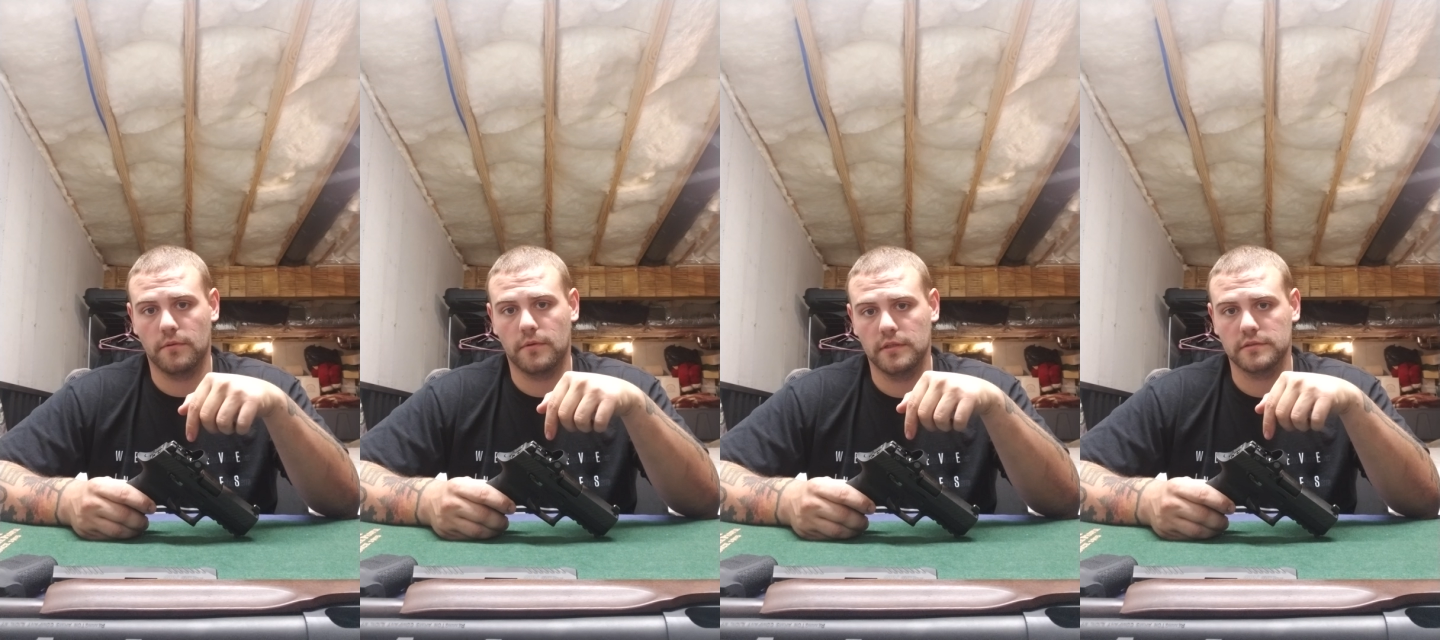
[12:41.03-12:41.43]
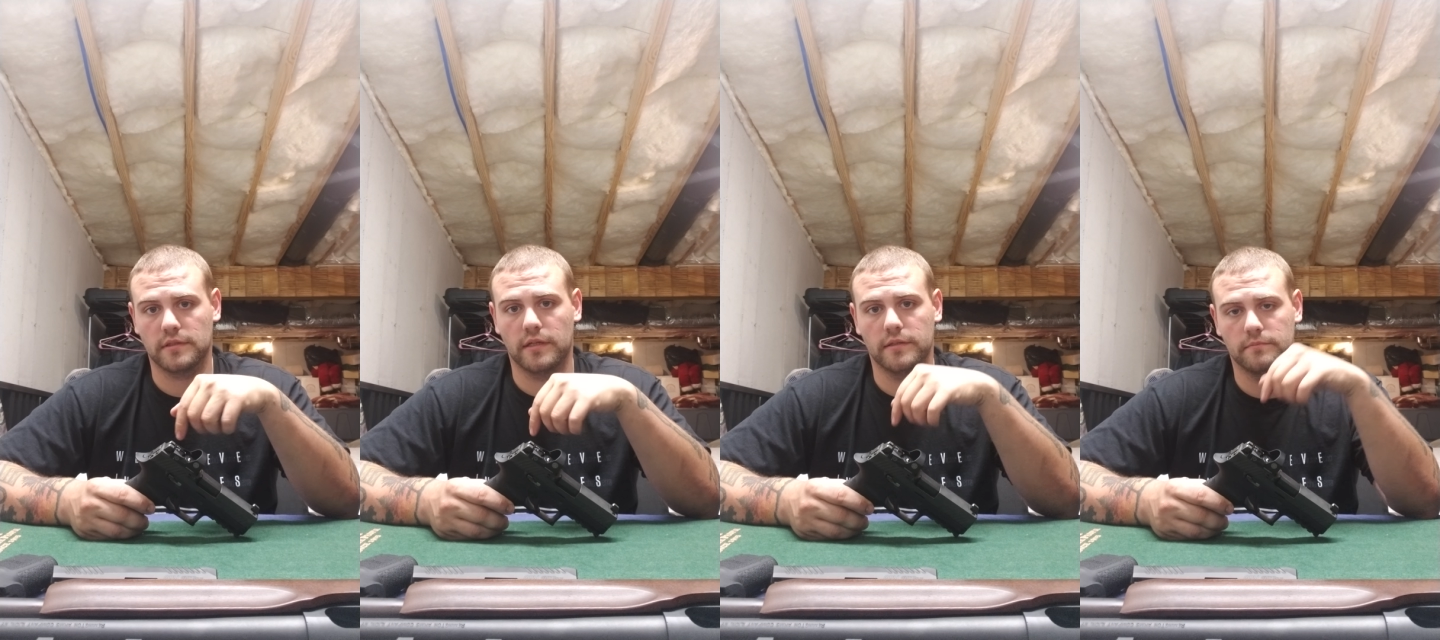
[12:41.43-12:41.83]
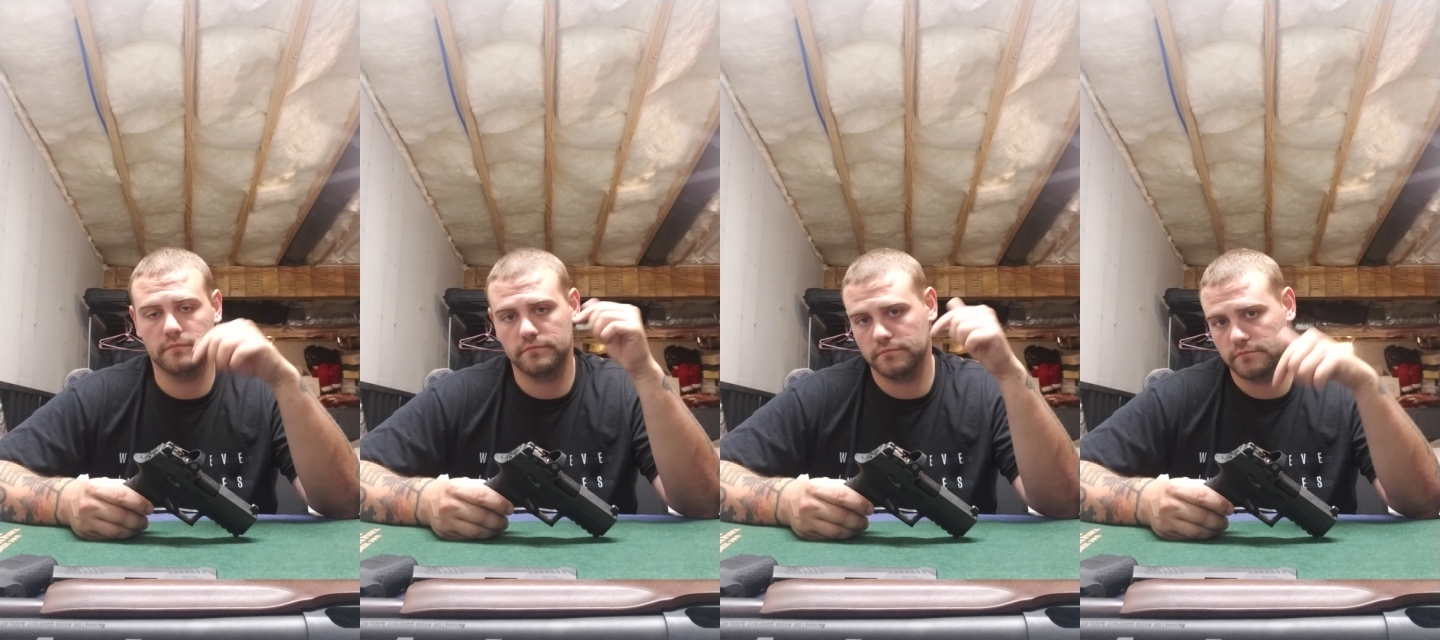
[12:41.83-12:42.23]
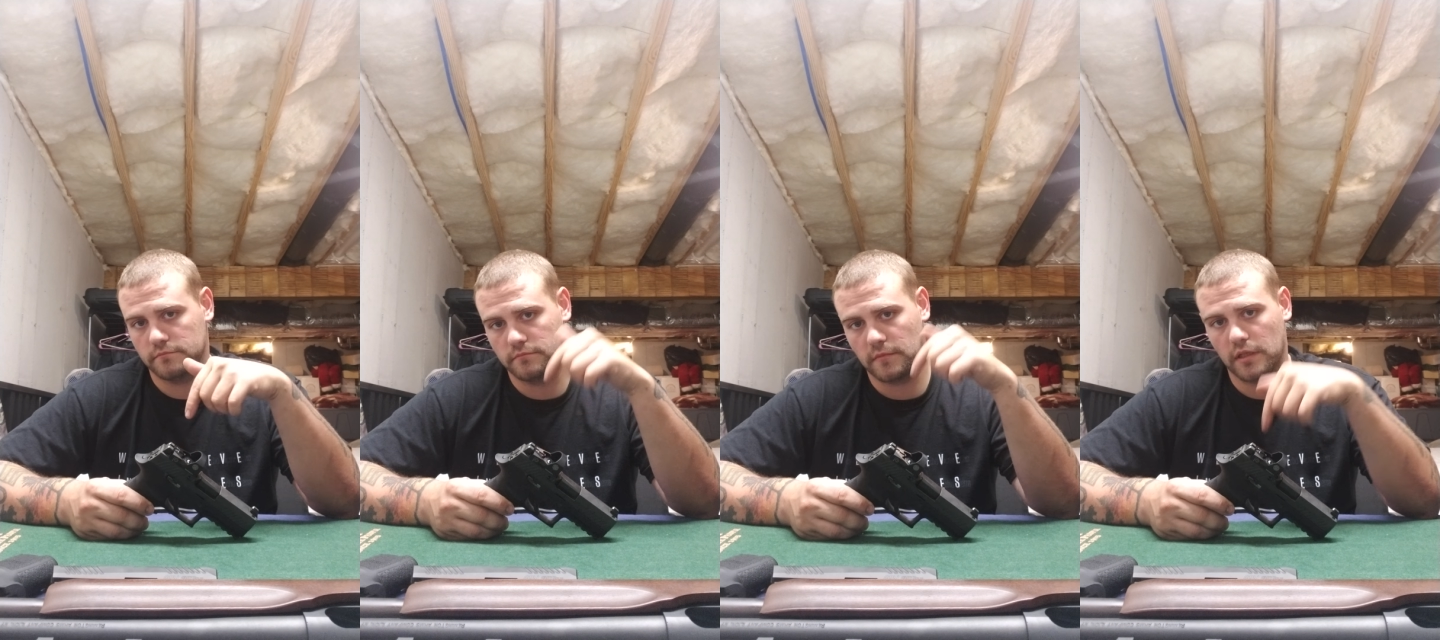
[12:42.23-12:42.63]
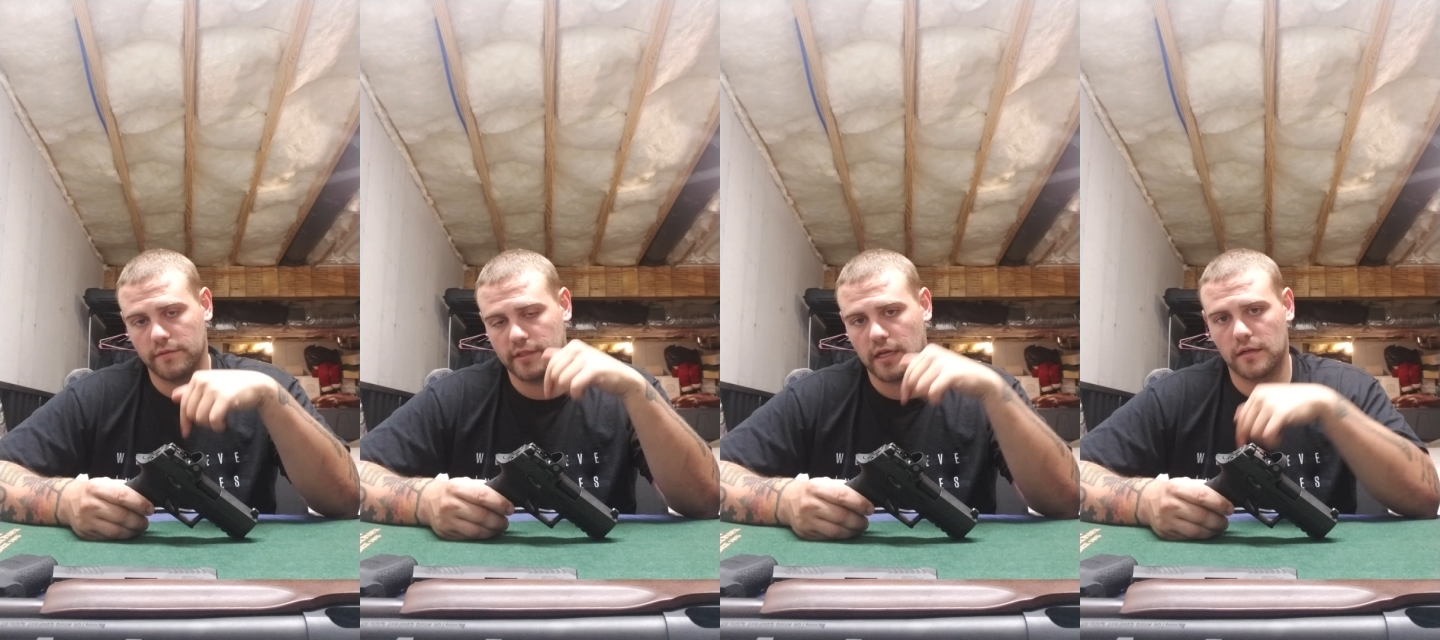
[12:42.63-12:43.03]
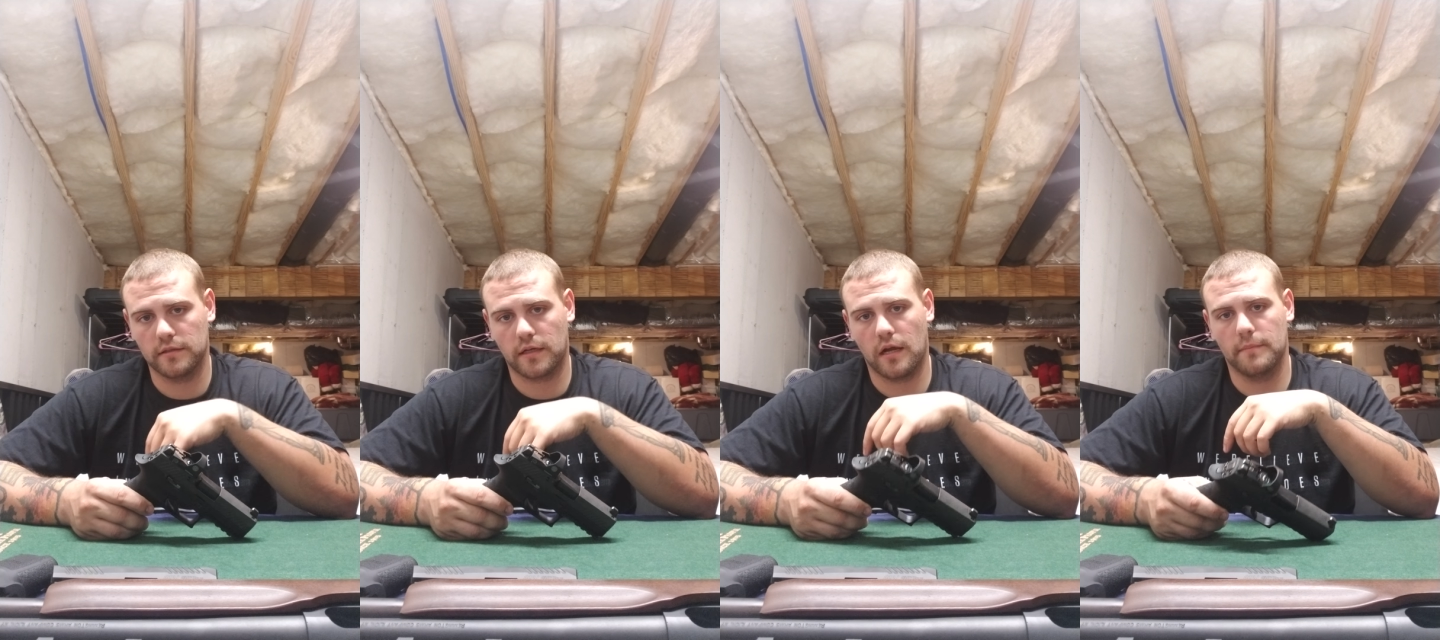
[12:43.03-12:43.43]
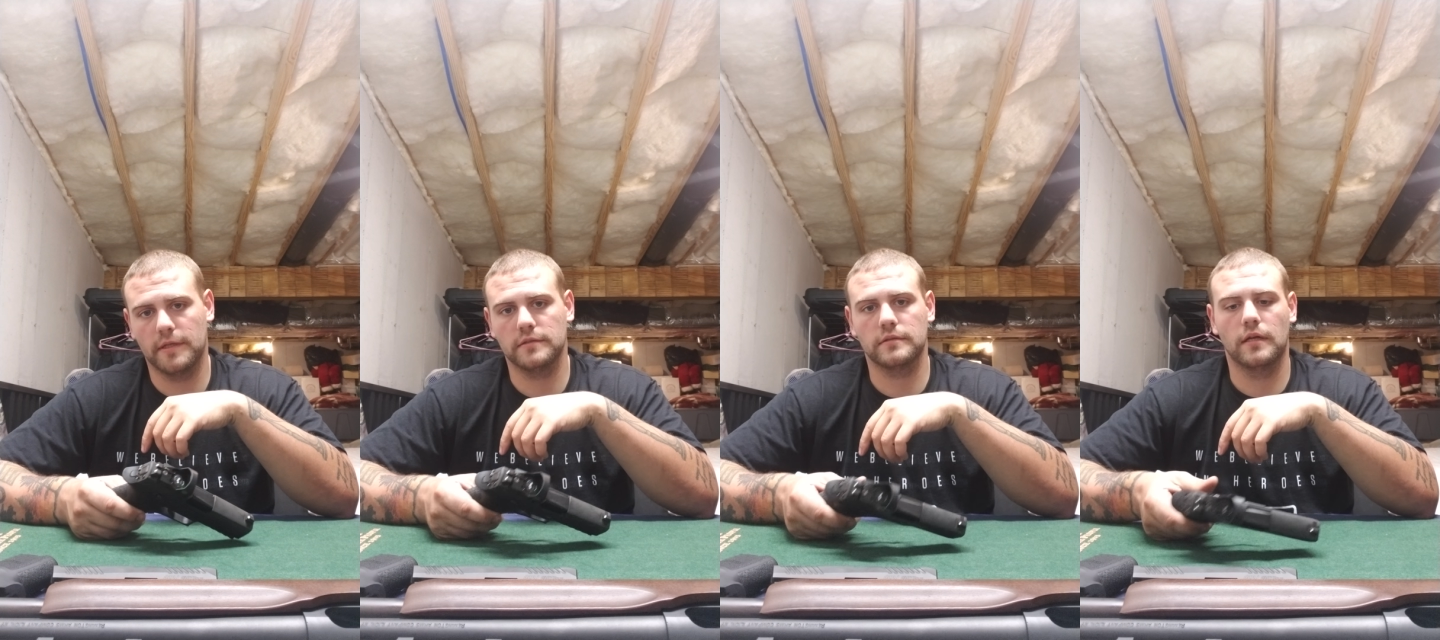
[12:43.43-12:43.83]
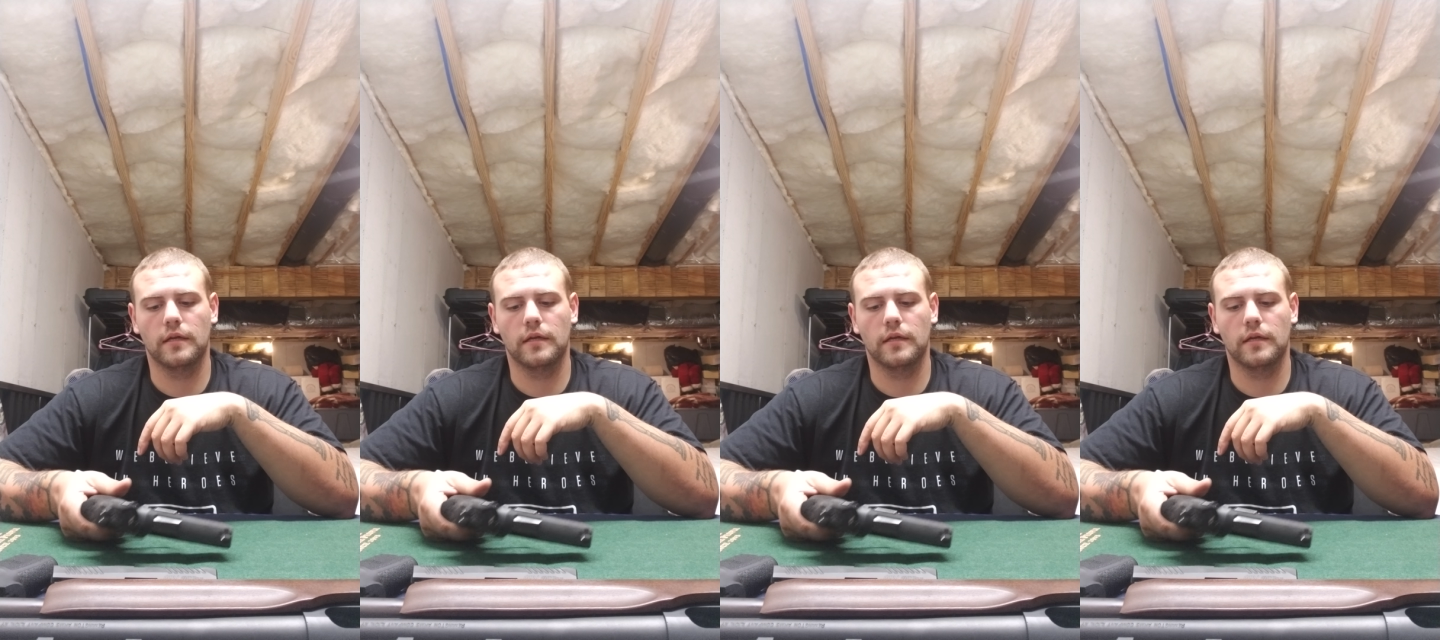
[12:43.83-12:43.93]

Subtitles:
1 sight, leave it down in the comments.